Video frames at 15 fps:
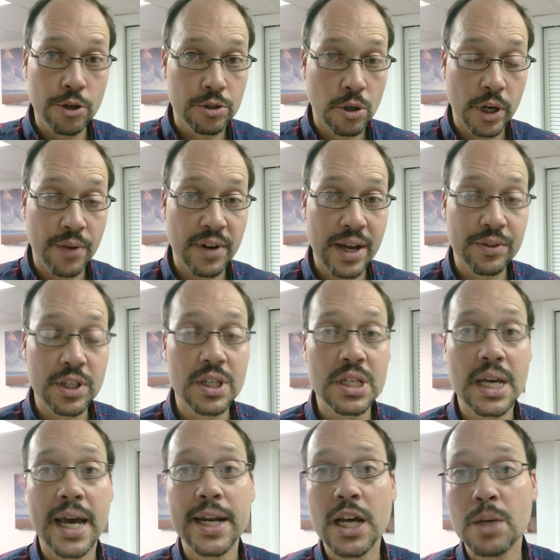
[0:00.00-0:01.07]
Don't even have to
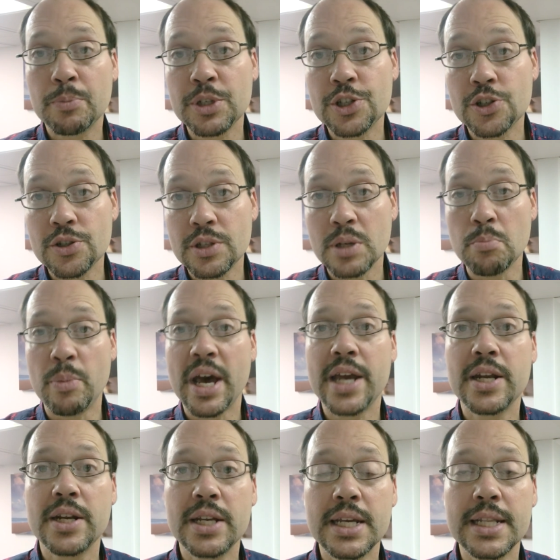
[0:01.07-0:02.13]
sign up. It's just
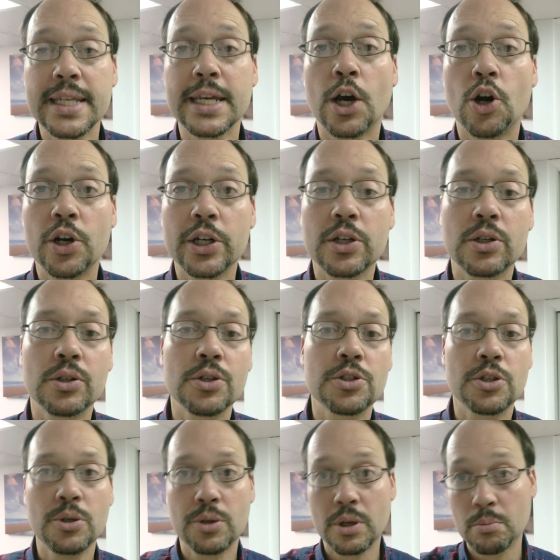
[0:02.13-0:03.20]
embedded in the article, so
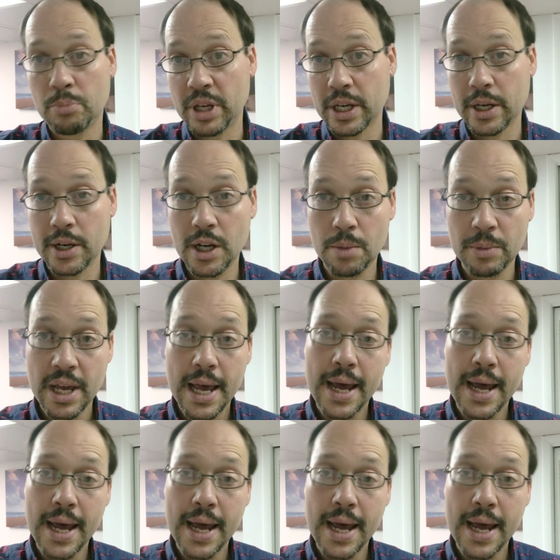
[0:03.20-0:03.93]
you can pick it up.